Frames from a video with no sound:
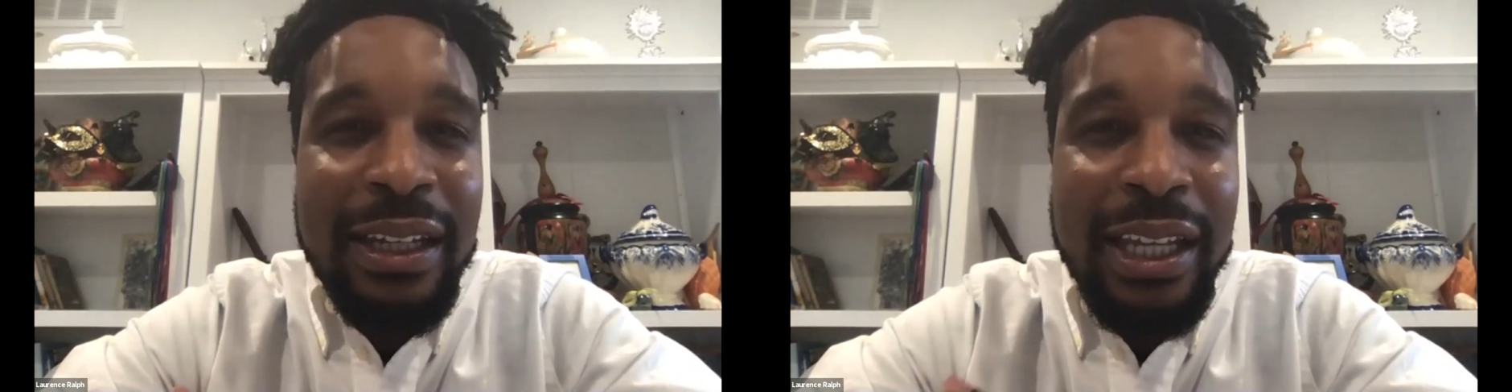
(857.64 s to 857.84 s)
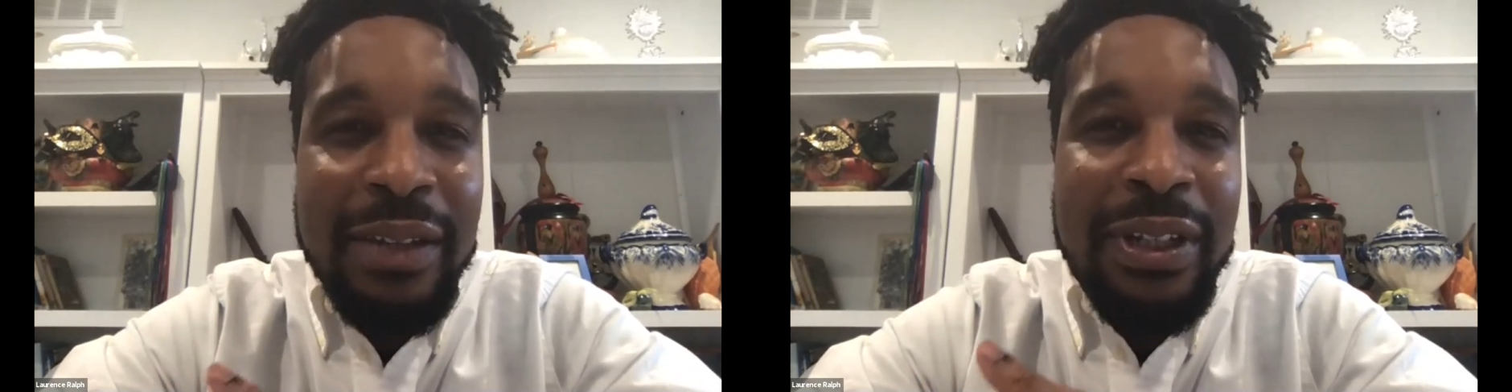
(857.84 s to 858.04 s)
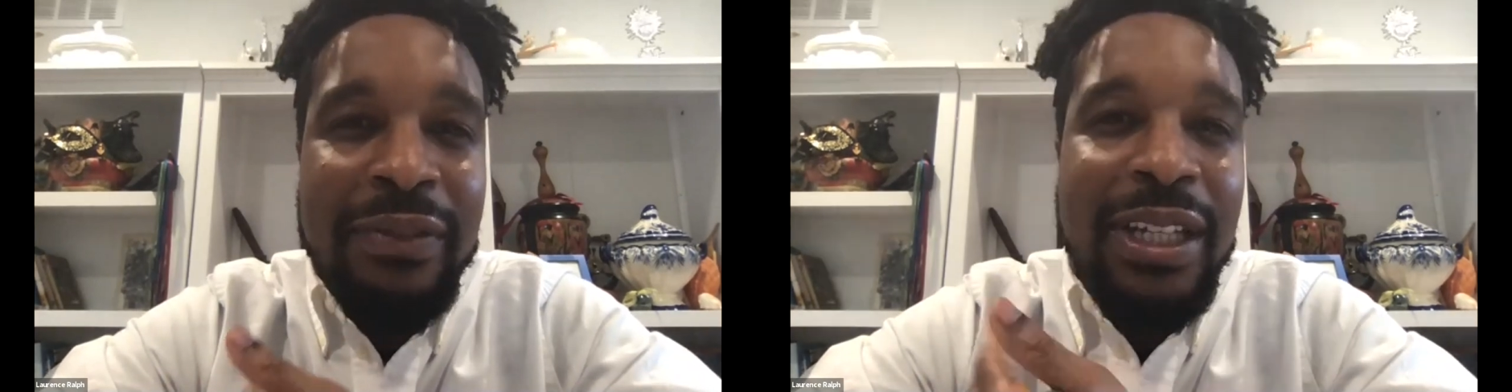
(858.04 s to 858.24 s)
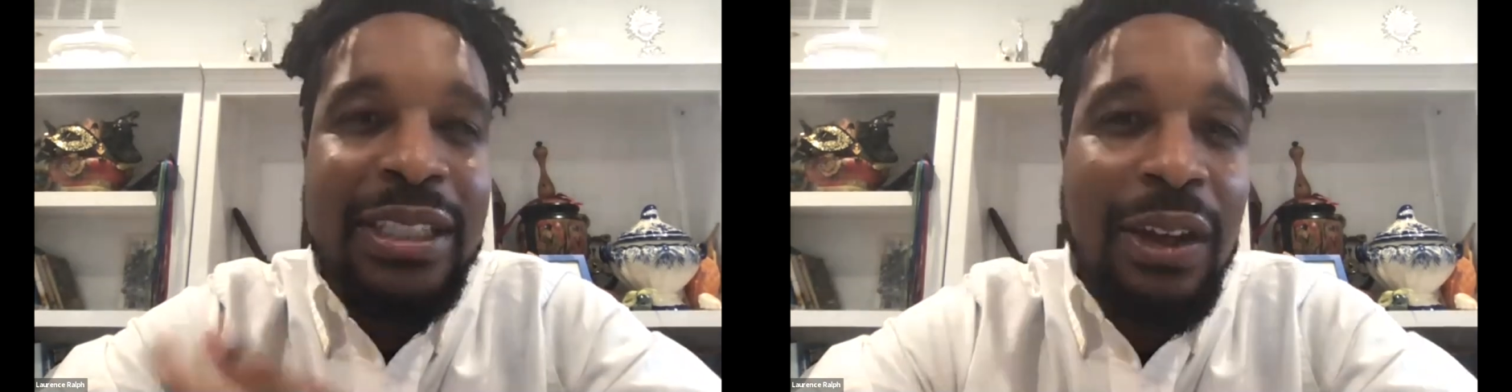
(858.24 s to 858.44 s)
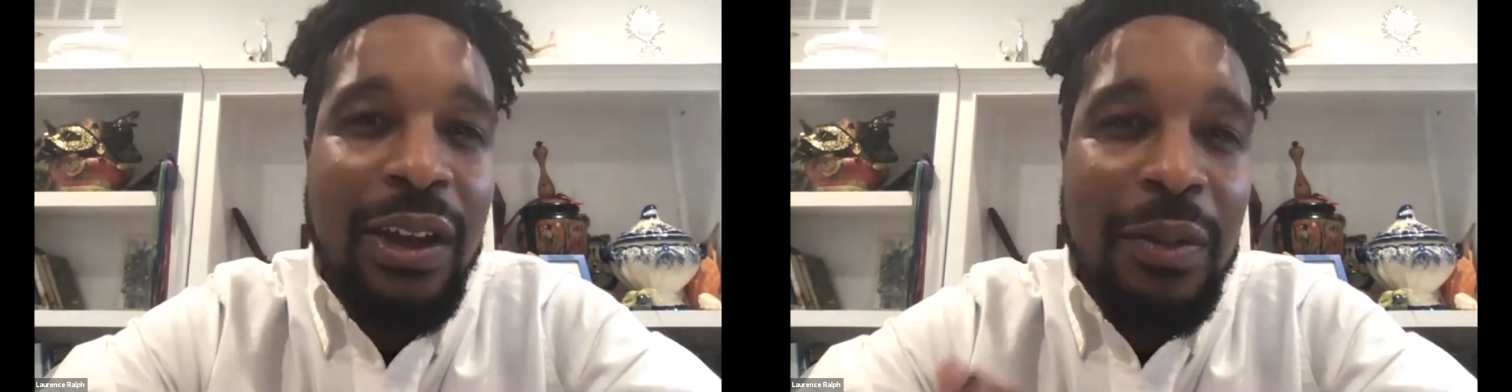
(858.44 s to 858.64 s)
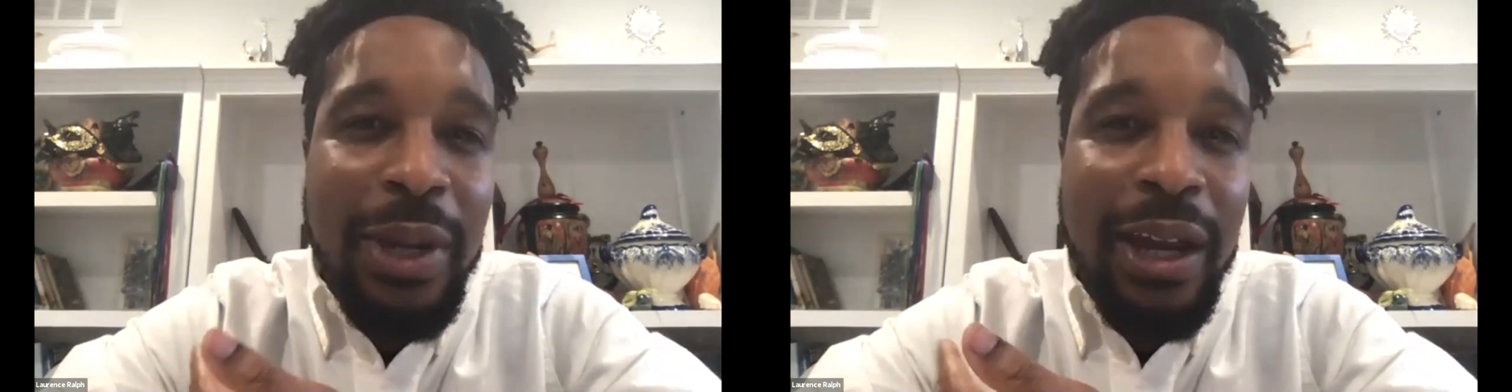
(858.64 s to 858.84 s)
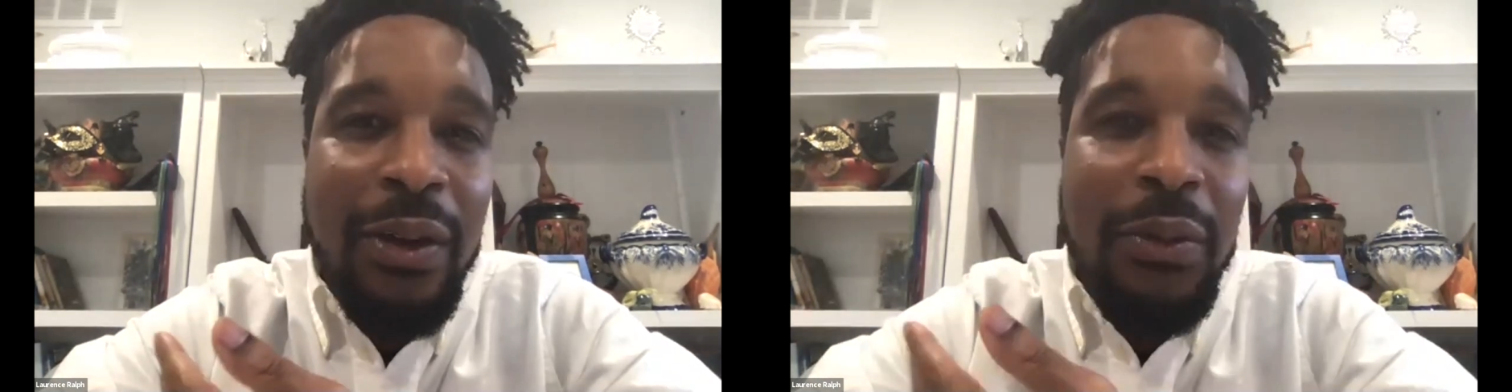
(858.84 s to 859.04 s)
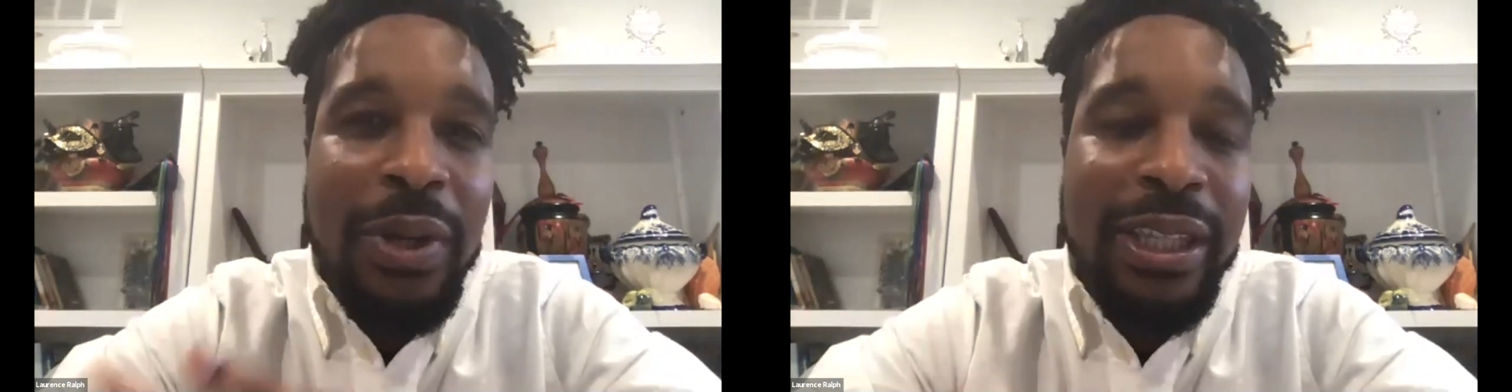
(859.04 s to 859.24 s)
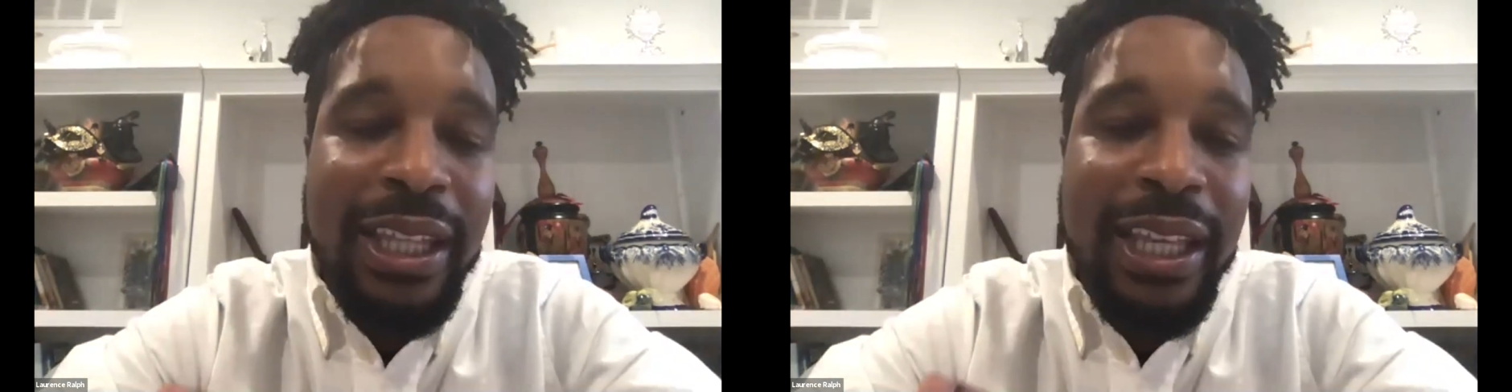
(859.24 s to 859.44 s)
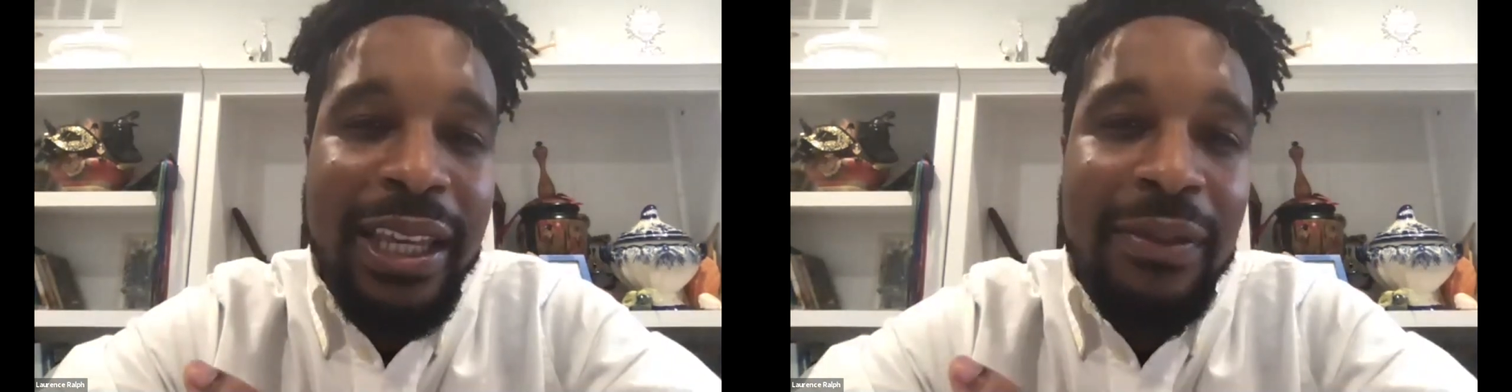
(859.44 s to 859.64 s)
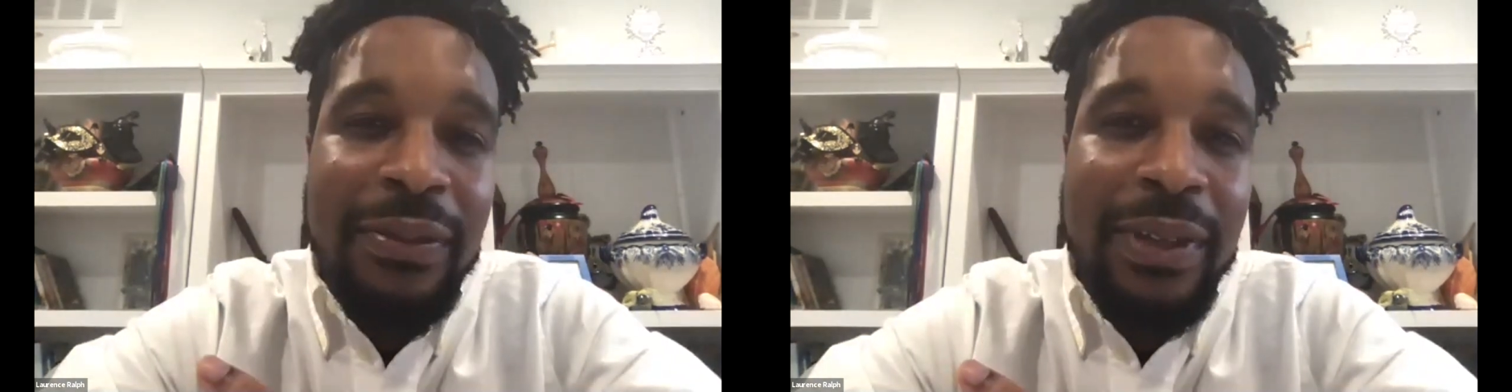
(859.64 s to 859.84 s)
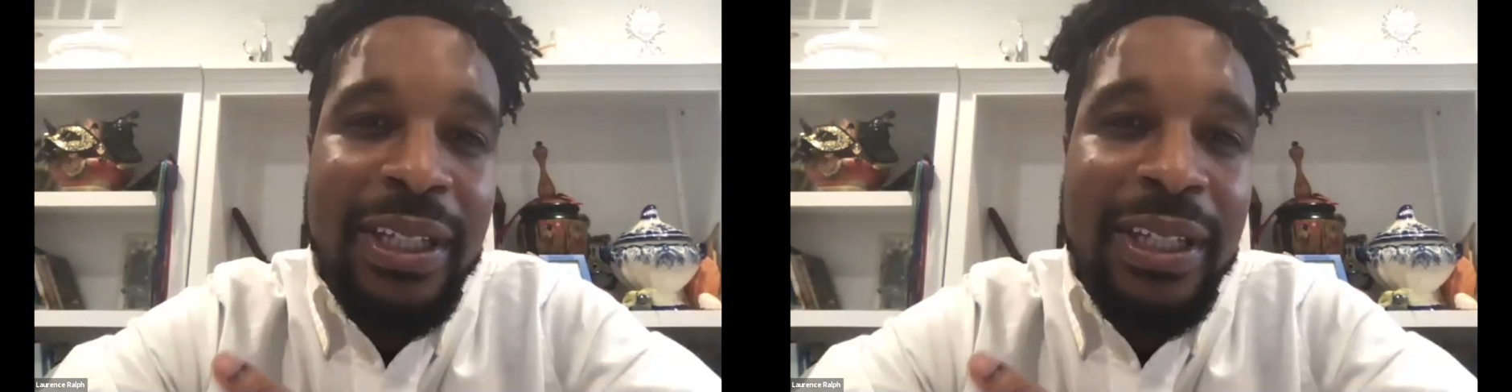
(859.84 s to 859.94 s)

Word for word: even if they talk about what they've